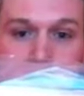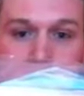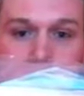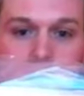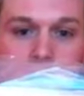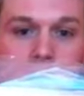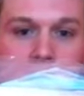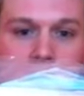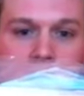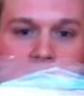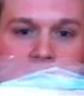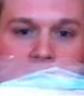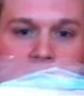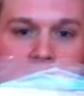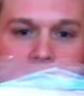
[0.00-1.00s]
Corners
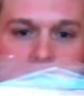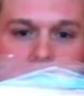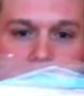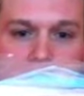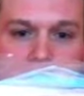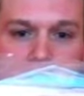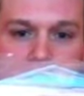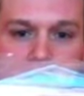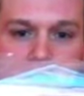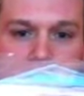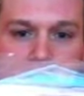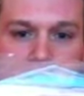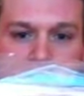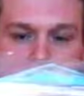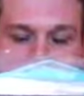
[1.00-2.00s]
9. And centering
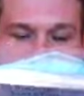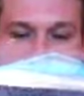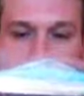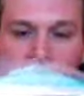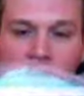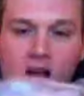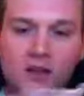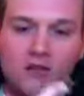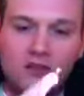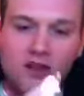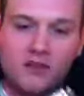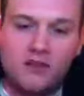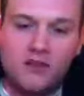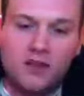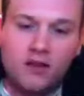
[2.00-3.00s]
8.5. So
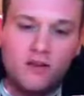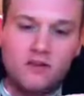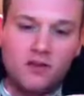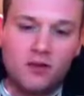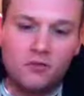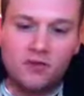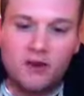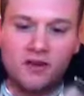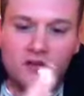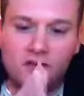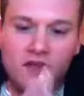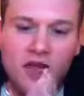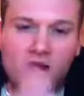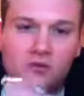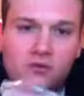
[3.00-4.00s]
that's the subgrades on
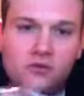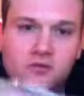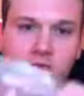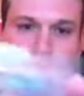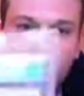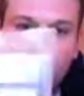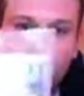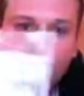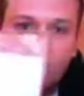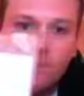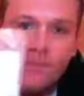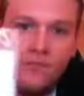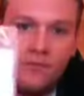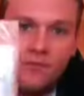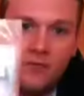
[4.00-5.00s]
that one.
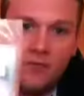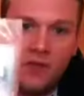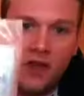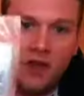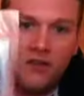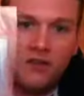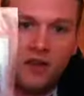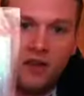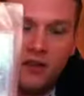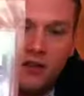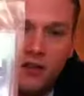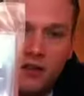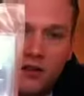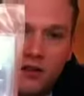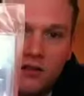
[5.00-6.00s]
Like I said,
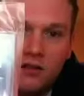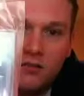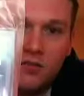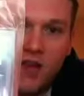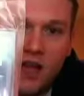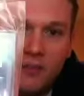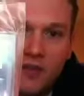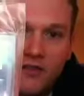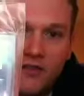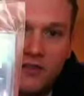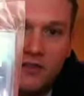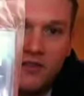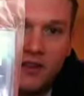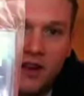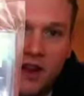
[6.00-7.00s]
PM me if
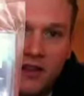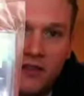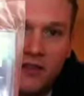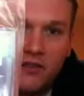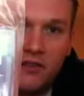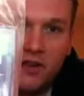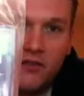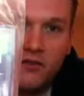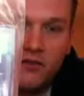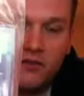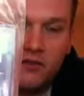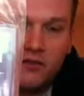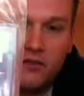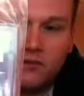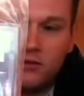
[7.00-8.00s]
interested in any of this stuff.
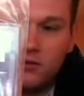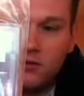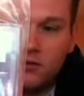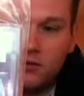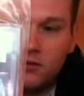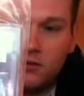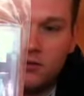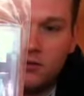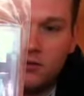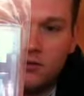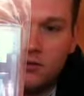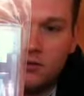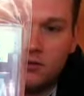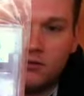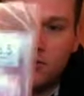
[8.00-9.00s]

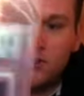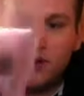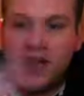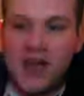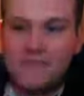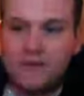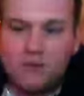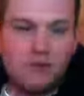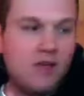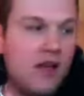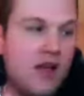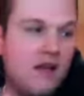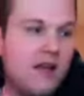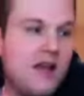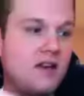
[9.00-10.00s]
Pretty happy with
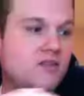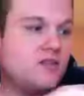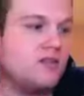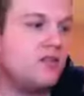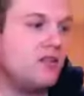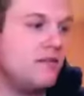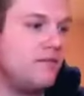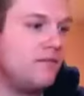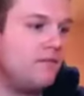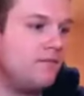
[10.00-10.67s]
that, actually.